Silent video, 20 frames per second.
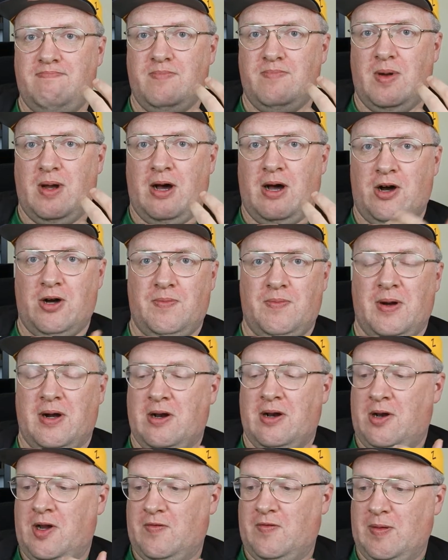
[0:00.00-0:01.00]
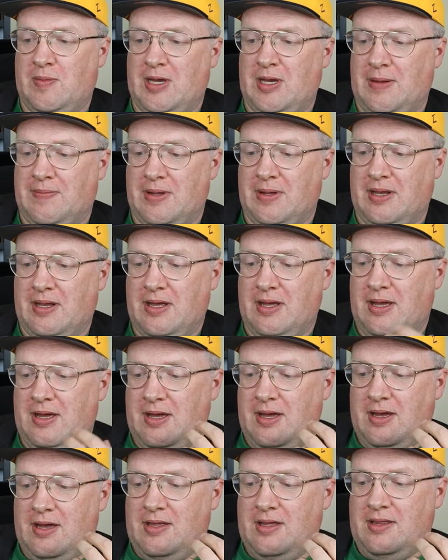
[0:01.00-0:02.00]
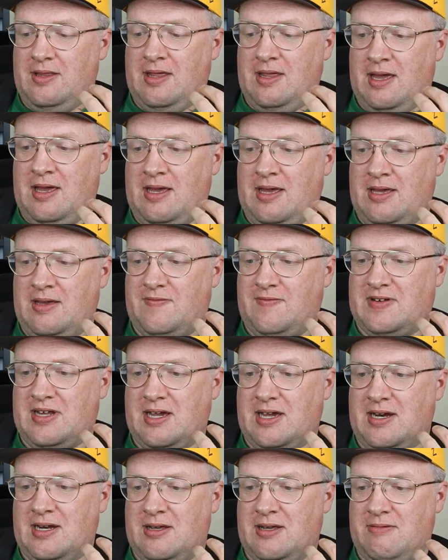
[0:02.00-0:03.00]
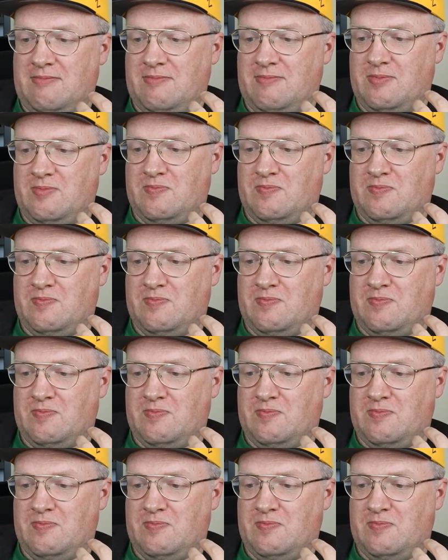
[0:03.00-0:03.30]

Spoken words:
Hope are lovely people. They've taken a